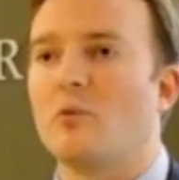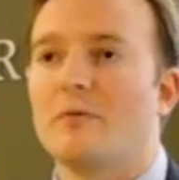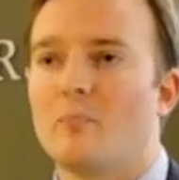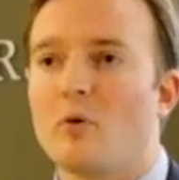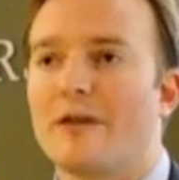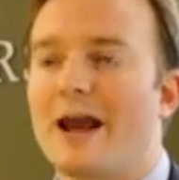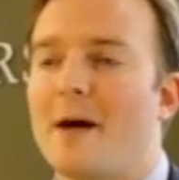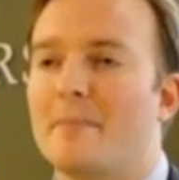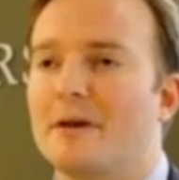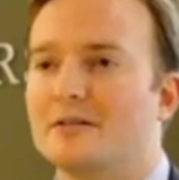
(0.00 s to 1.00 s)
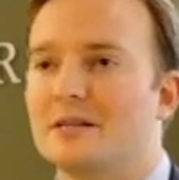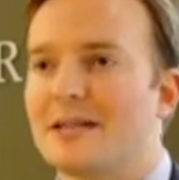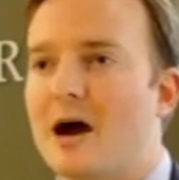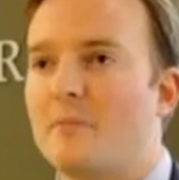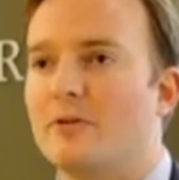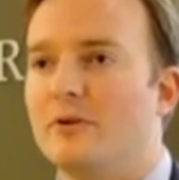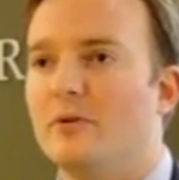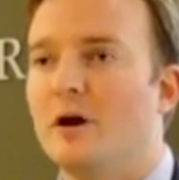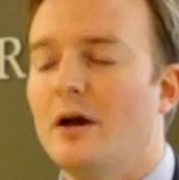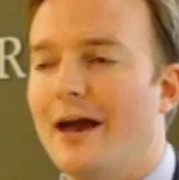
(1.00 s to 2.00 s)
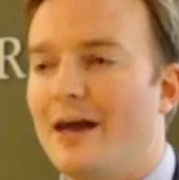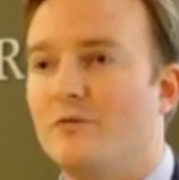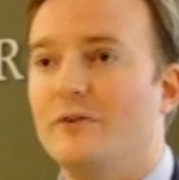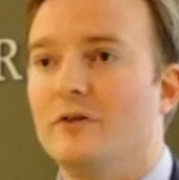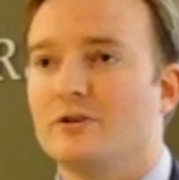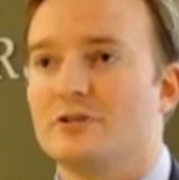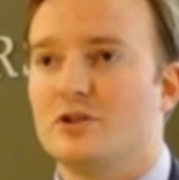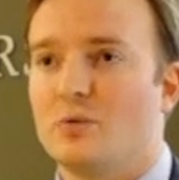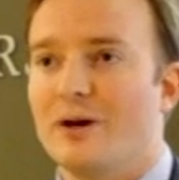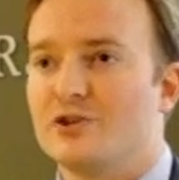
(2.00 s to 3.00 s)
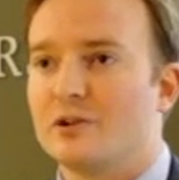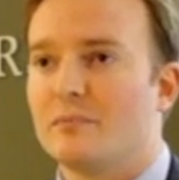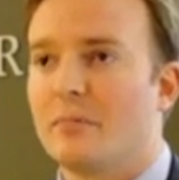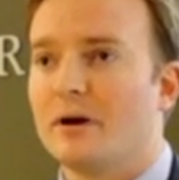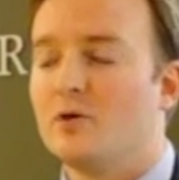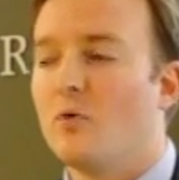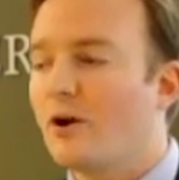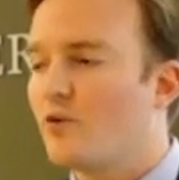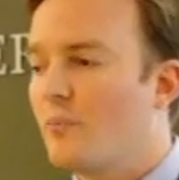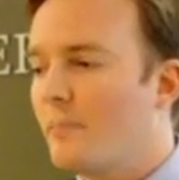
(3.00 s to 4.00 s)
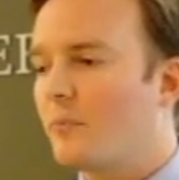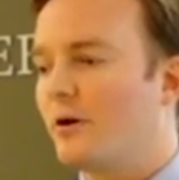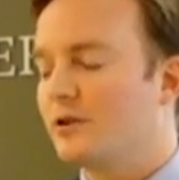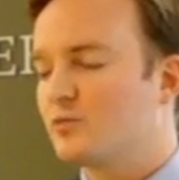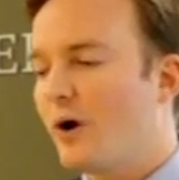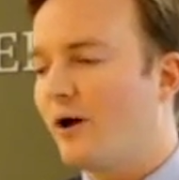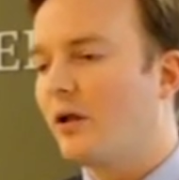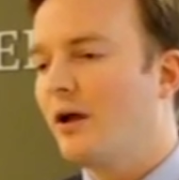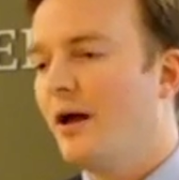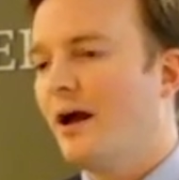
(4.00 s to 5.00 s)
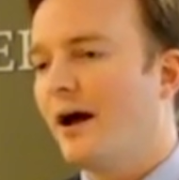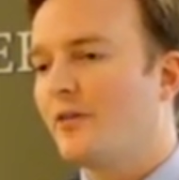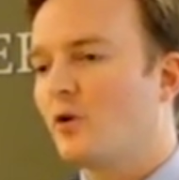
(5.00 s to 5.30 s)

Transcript: We'd be more than happy to sit down with you and review your situation. But you want to remember as well that